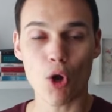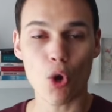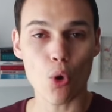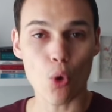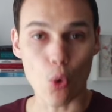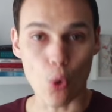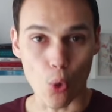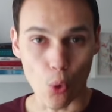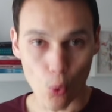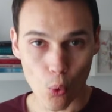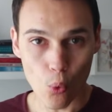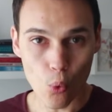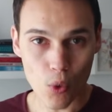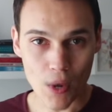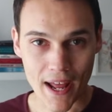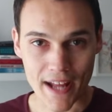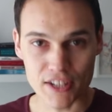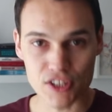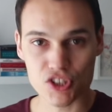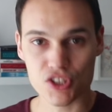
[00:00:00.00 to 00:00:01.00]
But
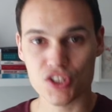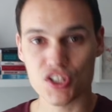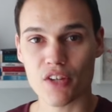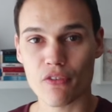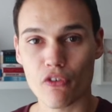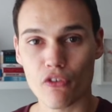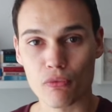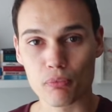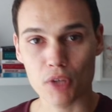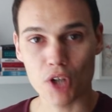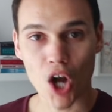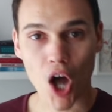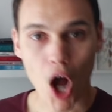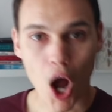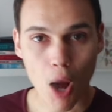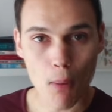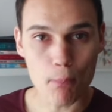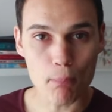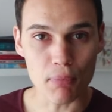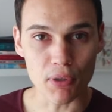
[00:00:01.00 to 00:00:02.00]
all engines suffer from
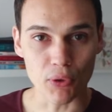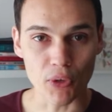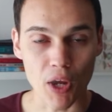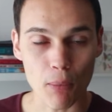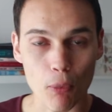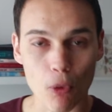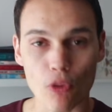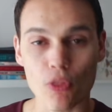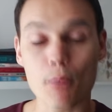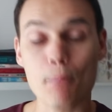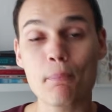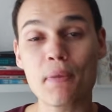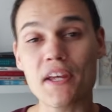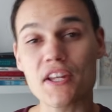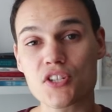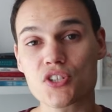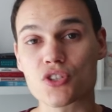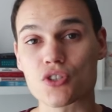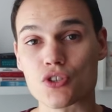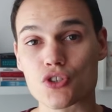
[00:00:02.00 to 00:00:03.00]
carbon buildup on the
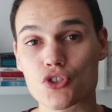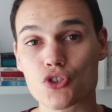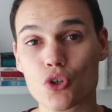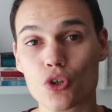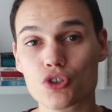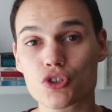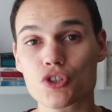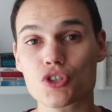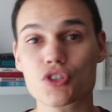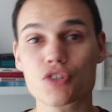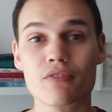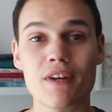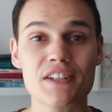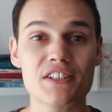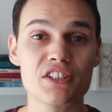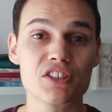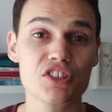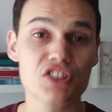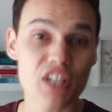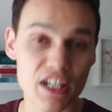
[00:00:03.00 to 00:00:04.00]
pistons, not just
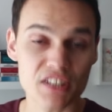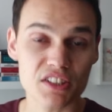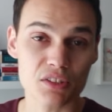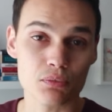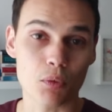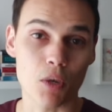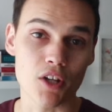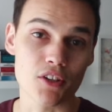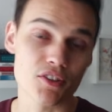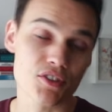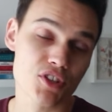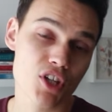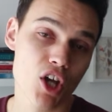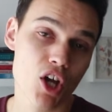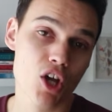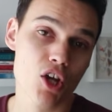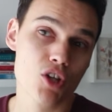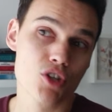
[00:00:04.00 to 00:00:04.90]
direct injected ones.